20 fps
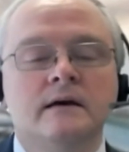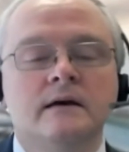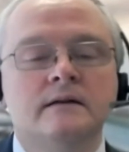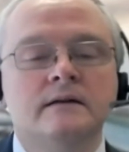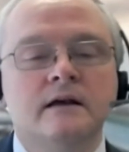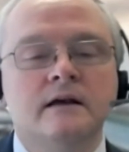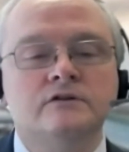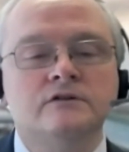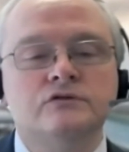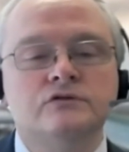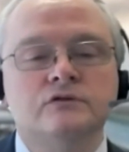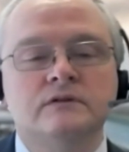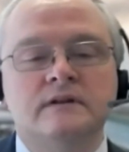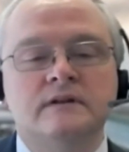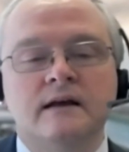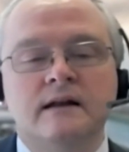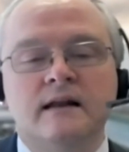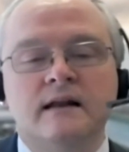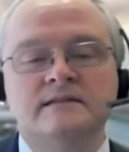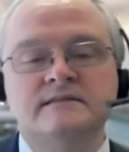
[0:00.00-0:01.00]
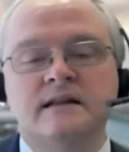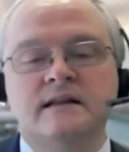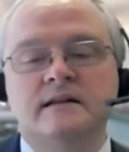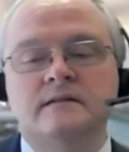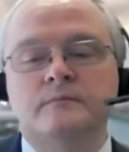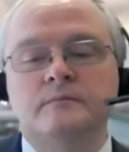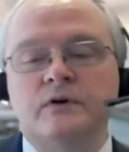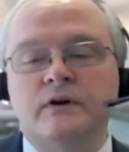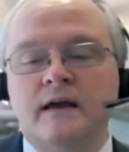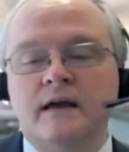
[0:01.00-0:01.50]
And that should tell us
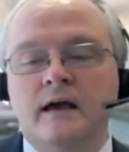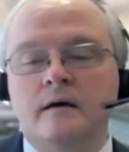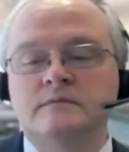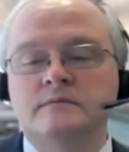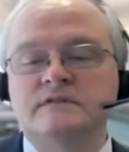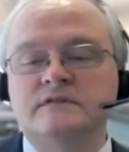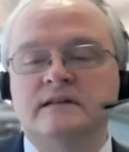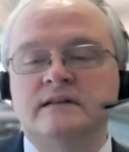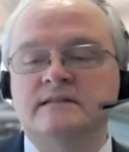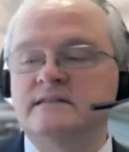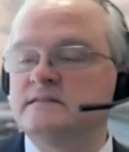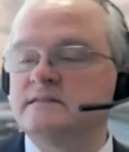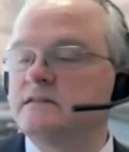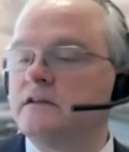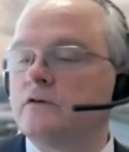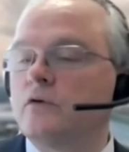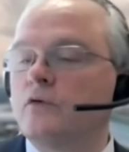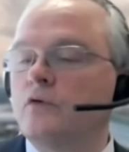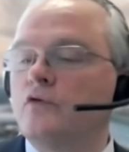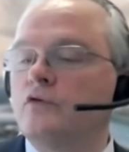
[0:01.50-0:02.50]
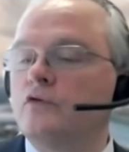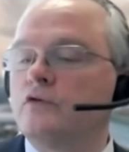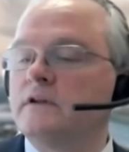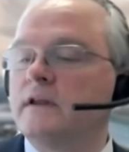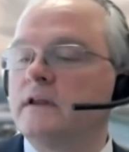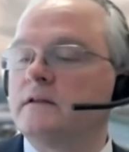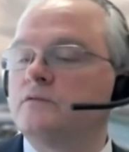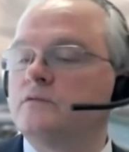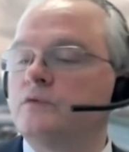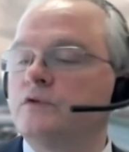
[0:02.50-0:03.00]
that perhaps this is the cohort
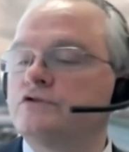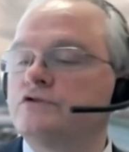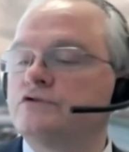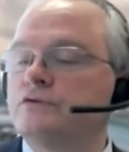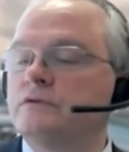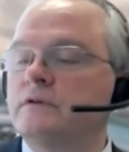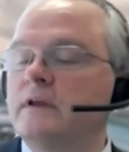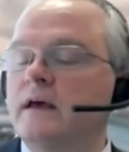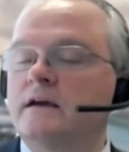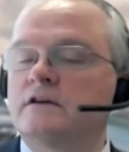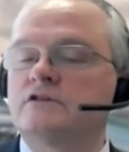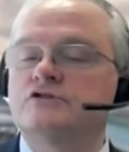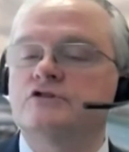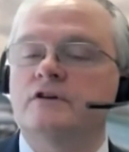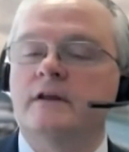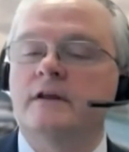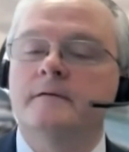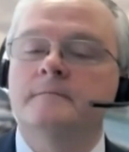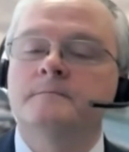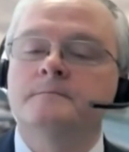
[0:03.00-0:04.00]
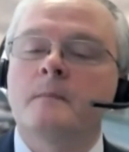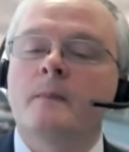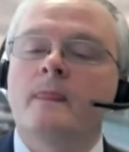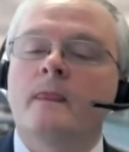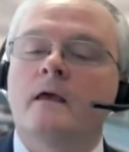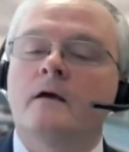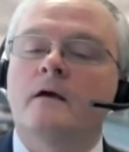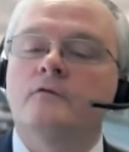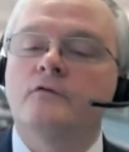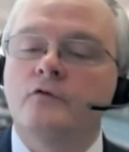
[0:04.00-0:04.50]
that we should actually
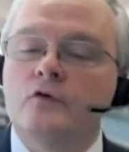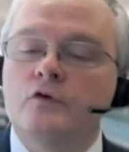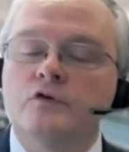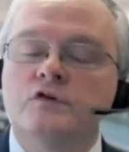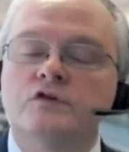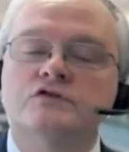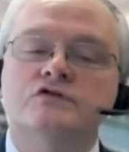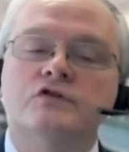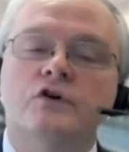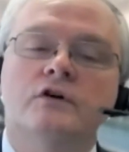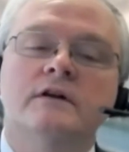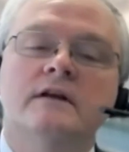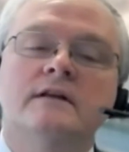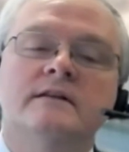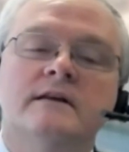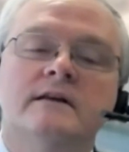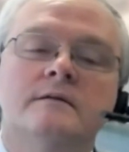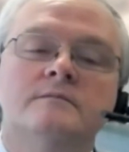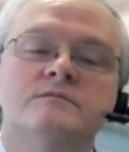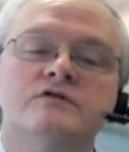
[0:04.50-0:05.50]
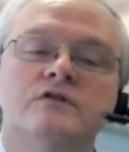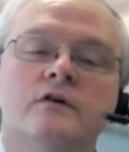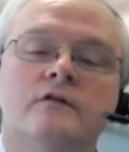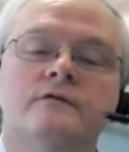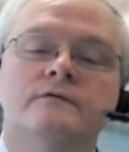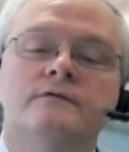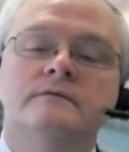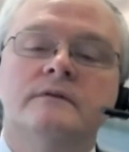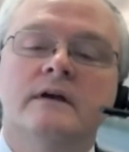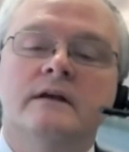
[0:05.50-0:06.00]
focus on in terms
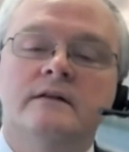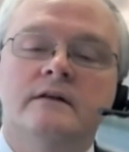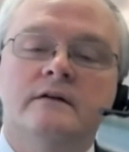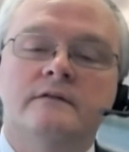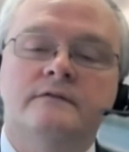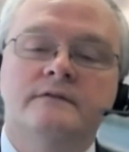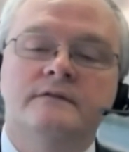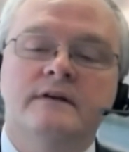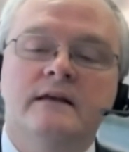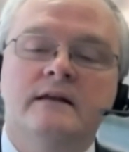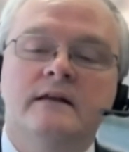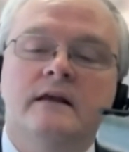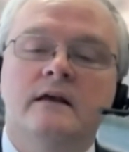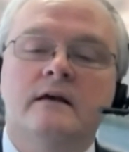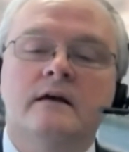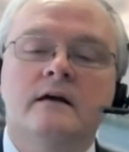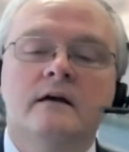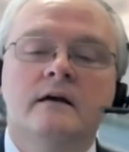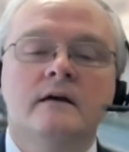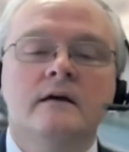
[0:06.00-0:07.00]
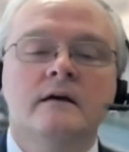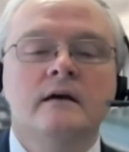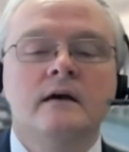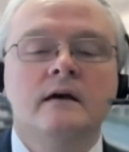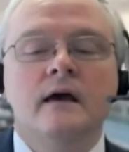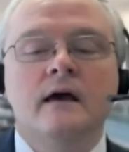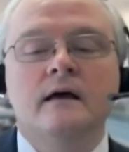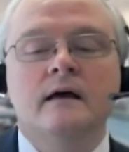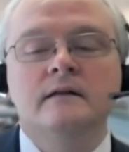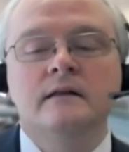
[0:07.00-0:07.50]
of intervening.
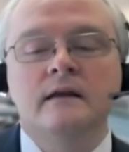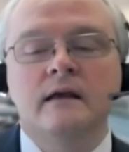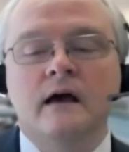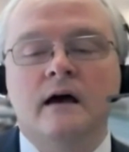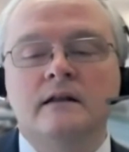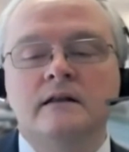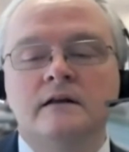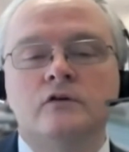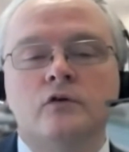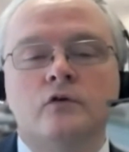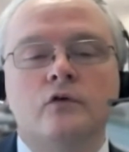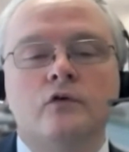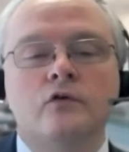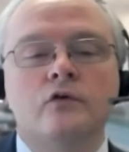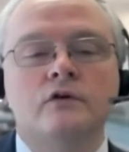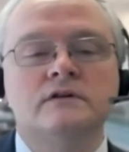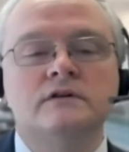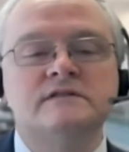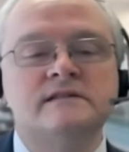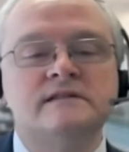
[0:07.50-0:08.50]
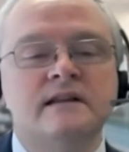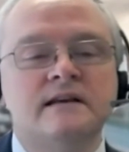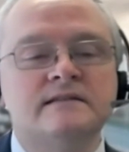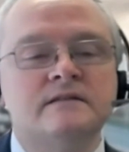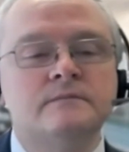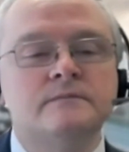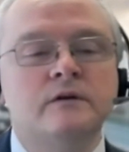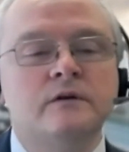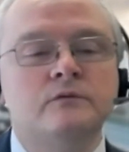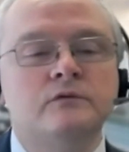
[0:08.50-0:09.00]
And the other cohorts, it
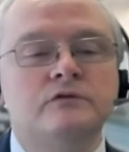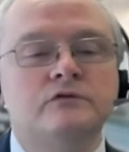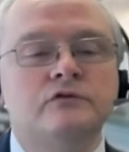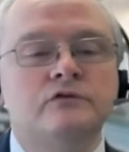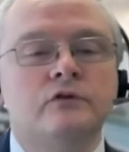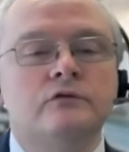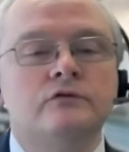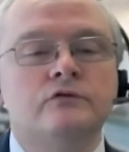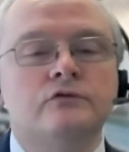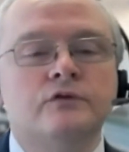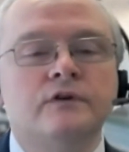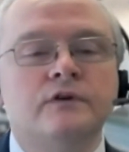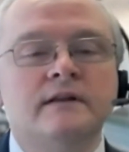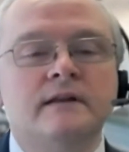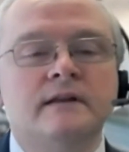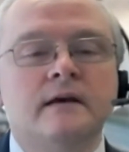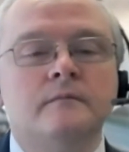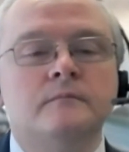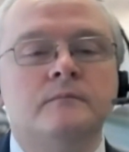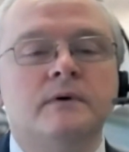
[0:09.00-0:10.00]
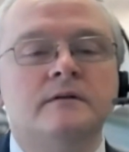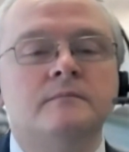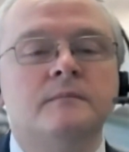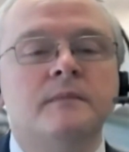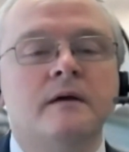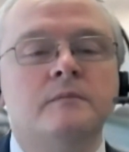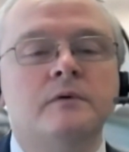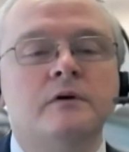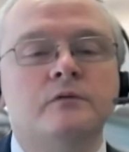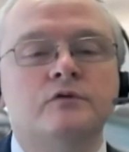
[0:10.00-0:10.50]
doesn't mean we do not treat them, but
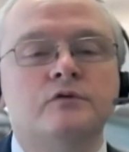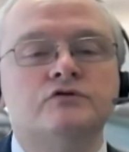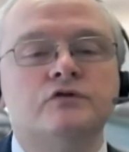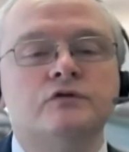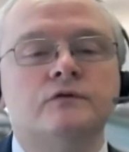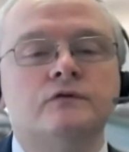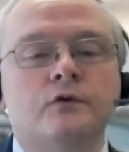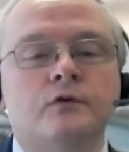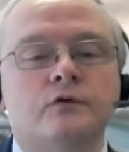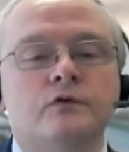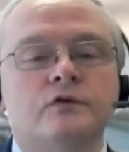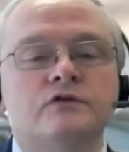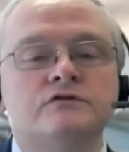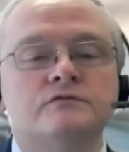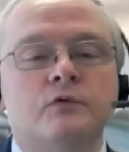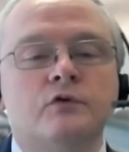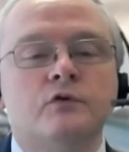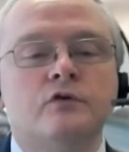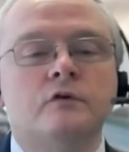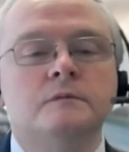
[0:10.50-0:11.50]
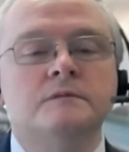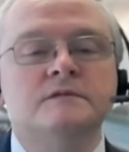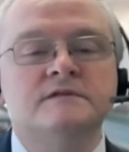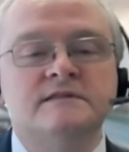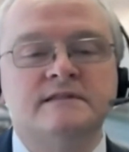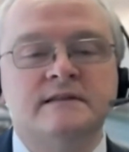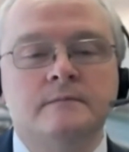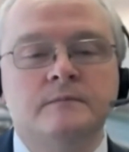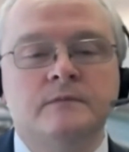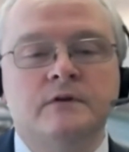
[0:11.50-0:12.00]
maybe we should focus more on
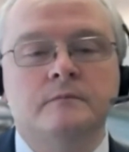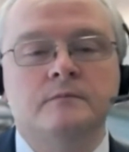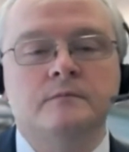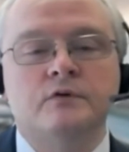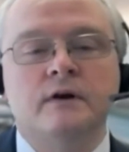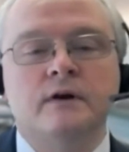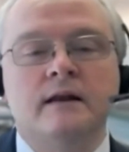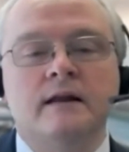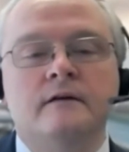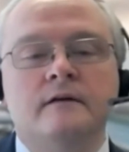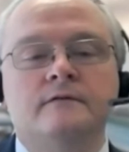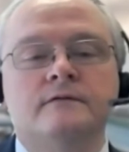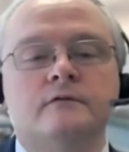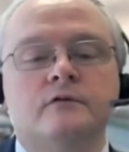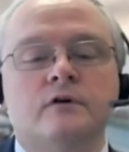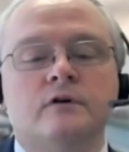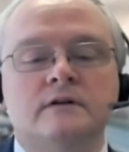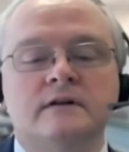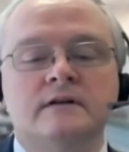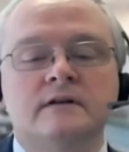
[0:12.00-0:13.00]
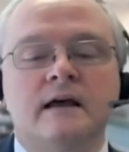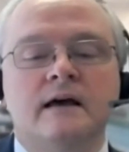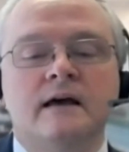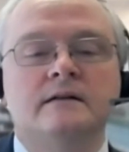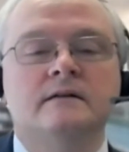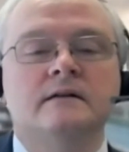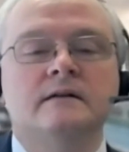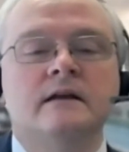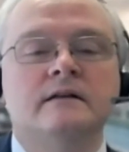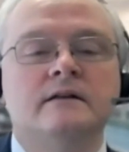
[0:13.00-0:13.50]
symptom relief rather
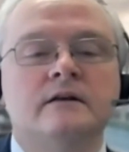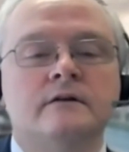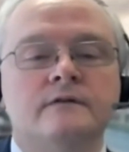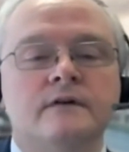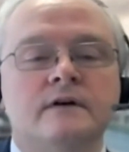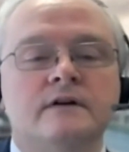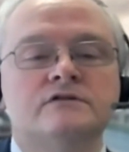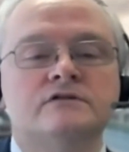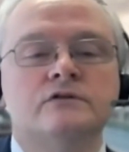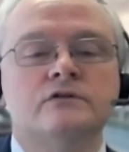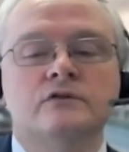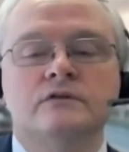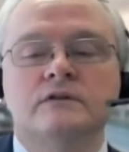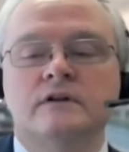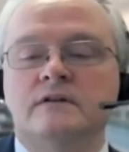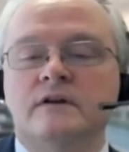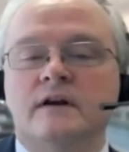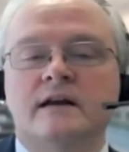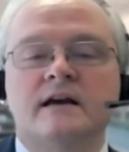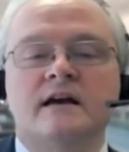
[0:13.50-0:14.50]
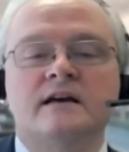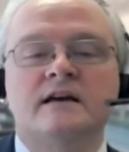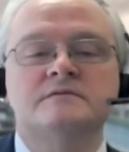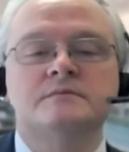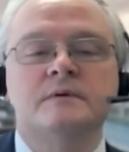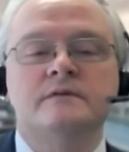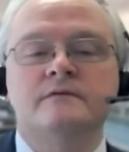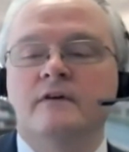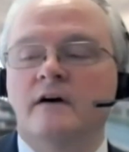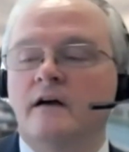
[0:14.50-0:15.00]
than intervention on the
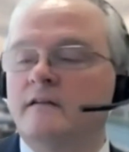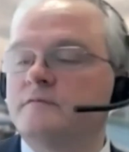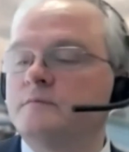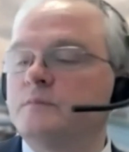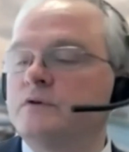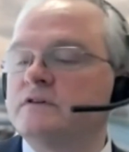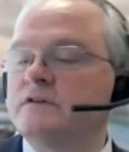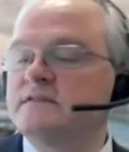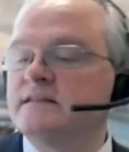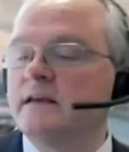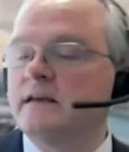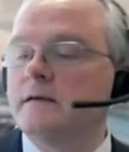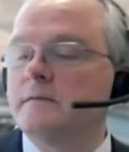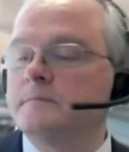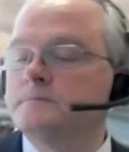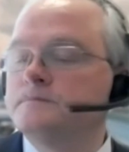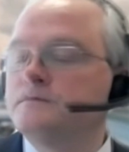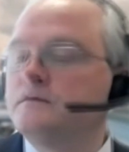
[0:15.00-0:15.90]
tricuspid valve per se.